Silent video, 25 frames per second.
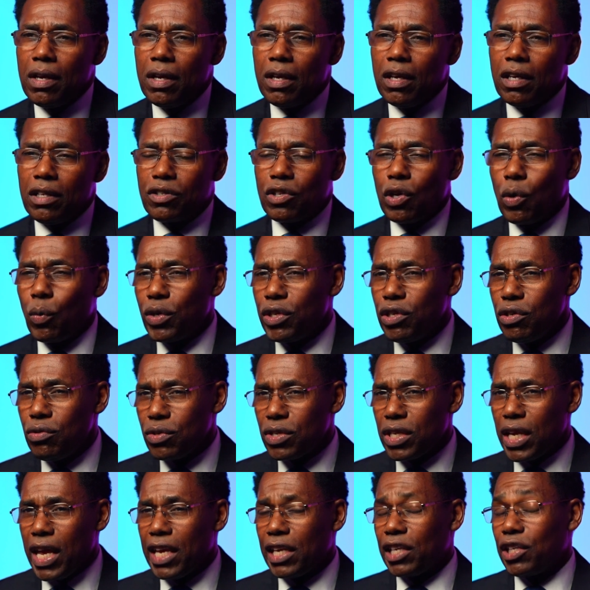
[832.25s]
And so when you
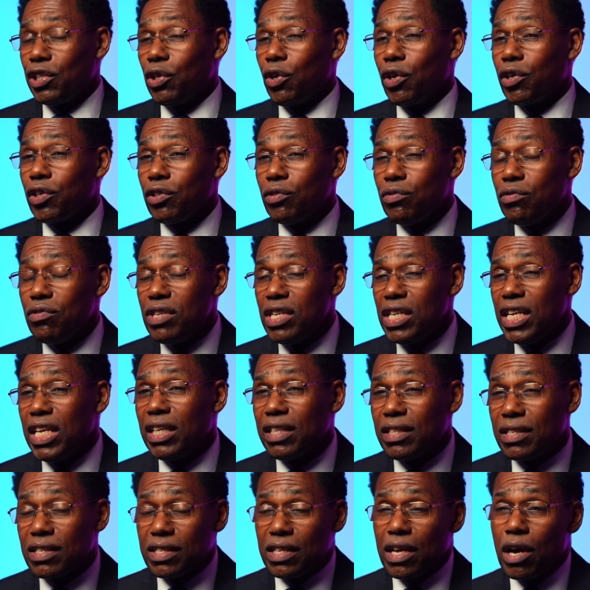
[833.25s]
take your unique
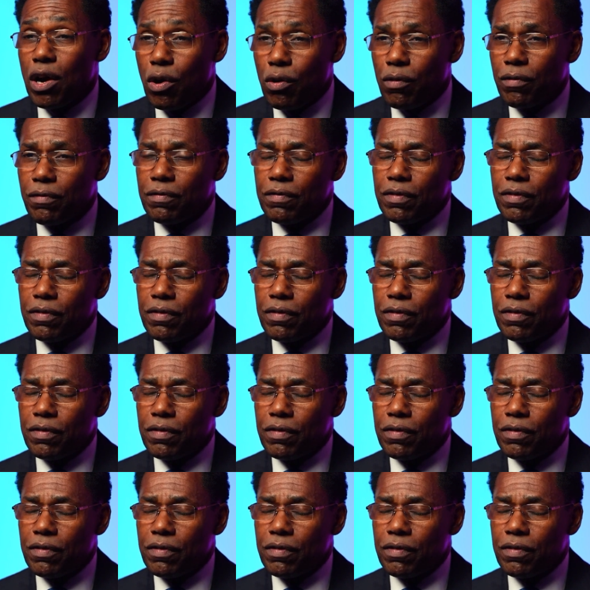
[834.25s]
self